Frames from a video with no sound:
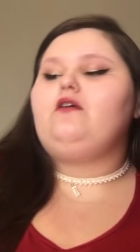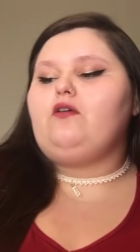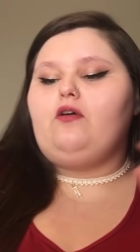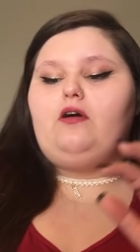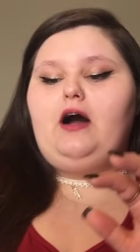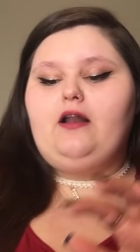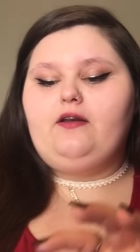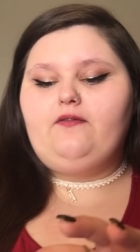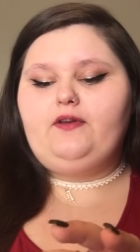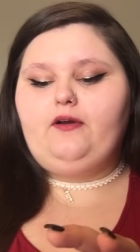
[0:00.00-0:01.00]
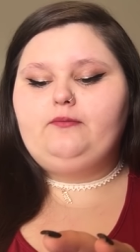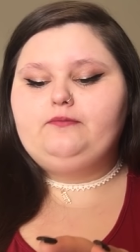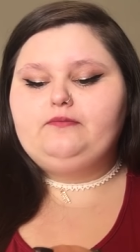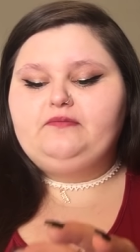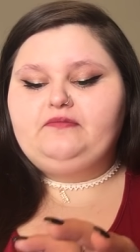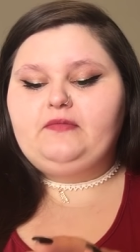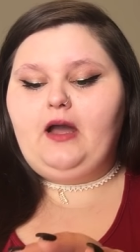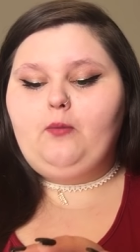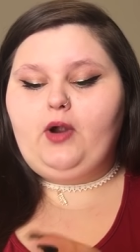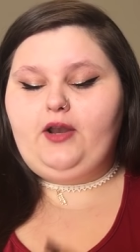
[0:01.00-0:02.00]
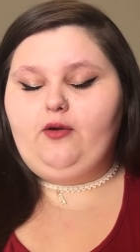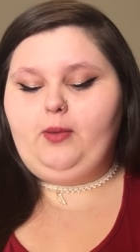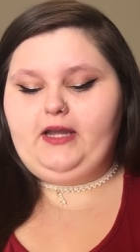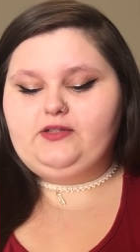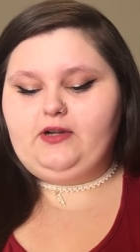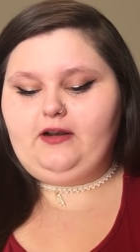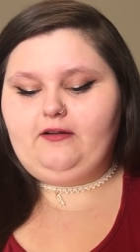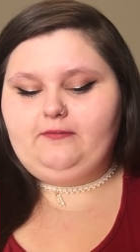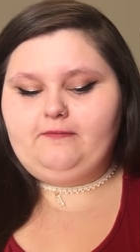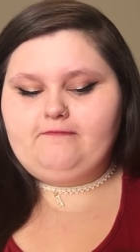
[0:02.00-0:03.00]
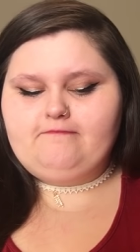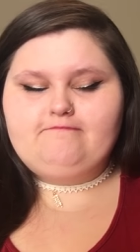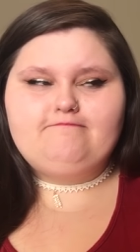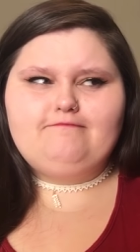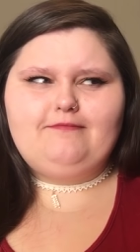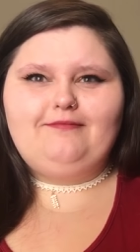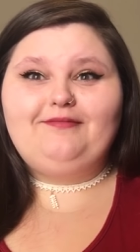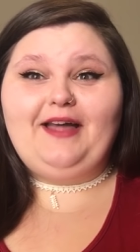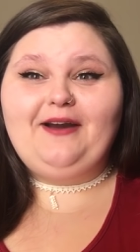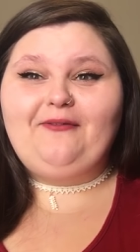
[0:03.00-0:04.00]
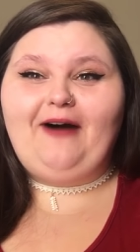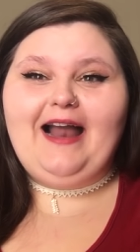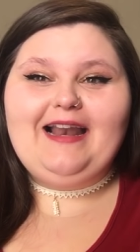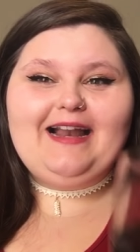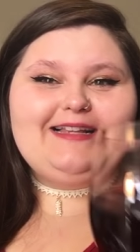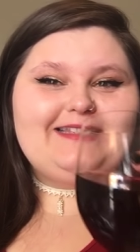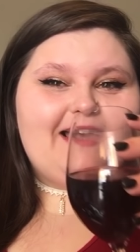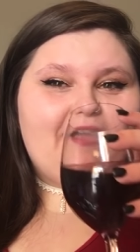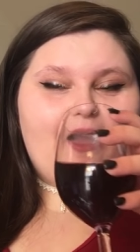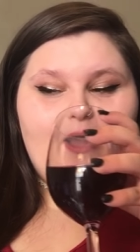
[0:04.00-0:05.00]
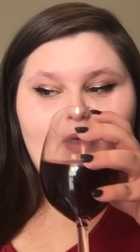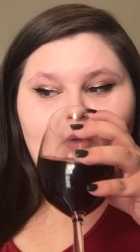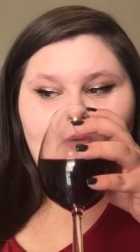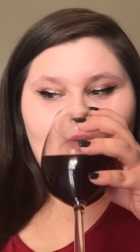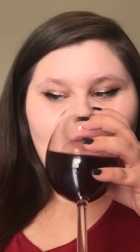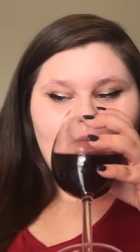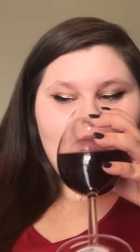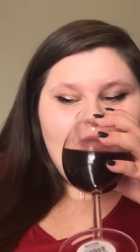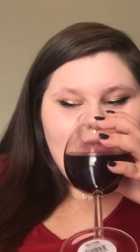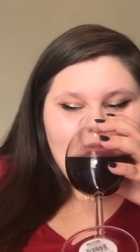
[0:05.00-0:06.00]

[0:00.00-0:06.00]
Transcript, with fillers: Girl, I don't even know. I'm wearing no pants right now. Like, why did I say that? Hi,